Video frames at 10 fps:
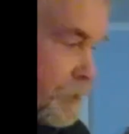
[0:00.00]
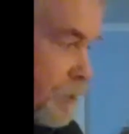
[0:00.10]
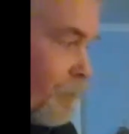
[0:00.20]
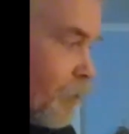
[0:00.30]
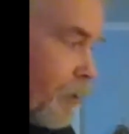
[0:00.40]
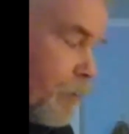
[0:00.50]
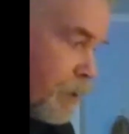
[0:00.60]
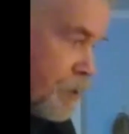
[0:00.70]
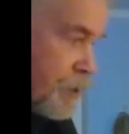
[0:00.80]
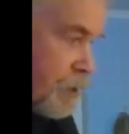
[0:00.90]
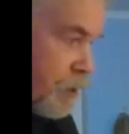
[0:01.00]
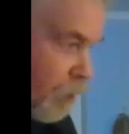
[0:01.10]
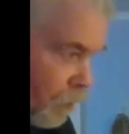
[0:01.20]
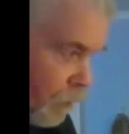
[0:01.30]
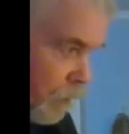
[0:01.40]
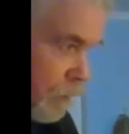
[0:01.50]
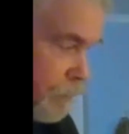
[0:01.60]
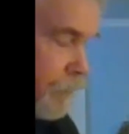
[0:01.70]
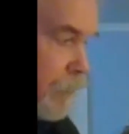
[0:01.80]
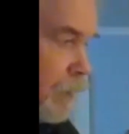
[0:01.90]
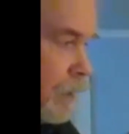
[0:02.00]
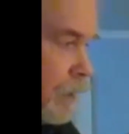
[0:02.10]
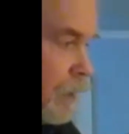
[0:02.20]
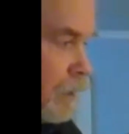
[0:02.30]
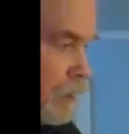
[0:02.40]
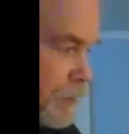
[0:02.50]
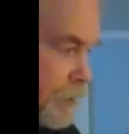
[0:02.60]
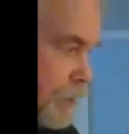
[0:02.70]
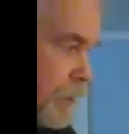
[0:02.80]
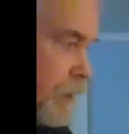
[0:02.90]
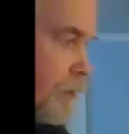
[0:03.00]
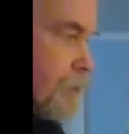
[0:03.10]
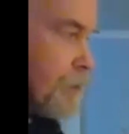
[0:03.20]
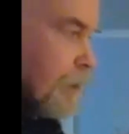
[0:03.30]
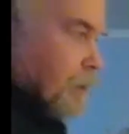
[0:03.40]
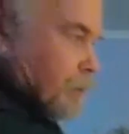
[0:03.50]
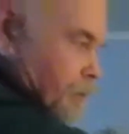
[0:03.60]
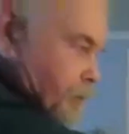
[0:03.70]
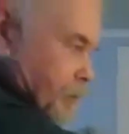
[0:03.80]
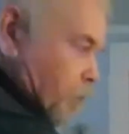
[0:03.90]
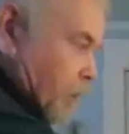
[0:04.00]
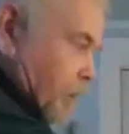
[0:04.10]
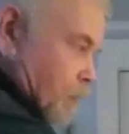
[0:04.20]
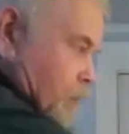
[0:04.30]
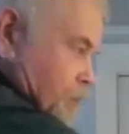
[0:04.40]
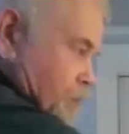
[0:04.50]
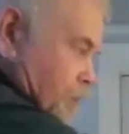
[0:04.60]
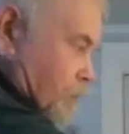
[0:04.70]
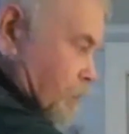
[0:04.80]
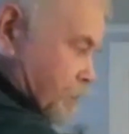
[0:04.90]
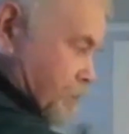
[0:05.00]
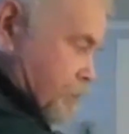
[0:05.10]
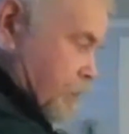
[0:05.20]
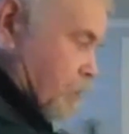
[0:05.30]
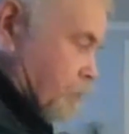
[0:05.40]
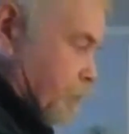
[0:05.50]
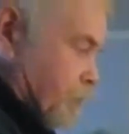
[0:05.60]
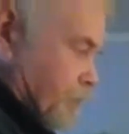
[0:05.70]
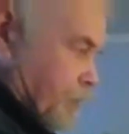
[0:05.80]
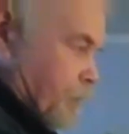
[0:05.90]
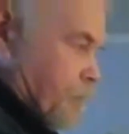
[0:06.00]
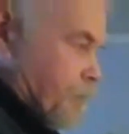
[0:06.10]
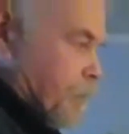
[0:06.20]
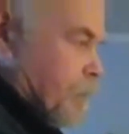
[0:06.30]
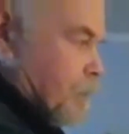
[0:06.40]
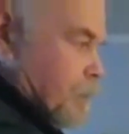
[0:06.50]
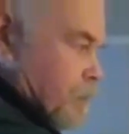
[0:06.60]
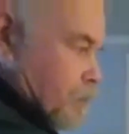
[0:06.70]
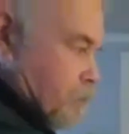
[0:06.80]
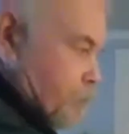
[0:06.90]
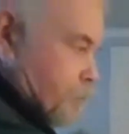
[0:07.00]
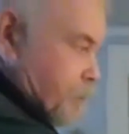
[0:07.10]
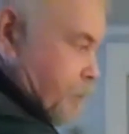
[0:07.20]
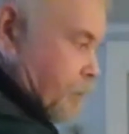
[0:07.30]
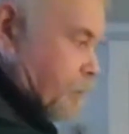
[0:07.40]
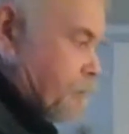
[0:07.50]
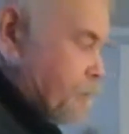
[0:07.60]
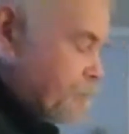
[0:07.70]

is a very much slower, less intense cycle than the biological and the solubility loops here.